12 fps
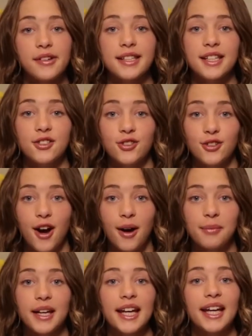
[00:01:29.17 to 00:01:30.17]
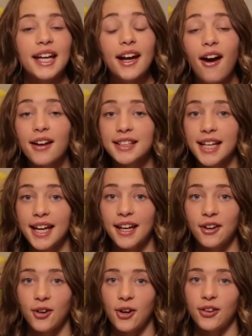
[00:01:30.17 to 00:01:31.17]
was his job, he got to
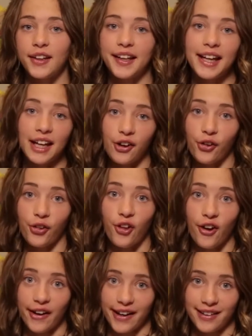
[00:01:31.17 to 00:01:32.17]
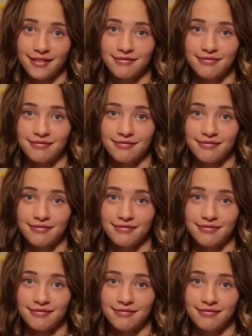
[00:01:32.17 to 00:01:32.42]
hang around the king a lot.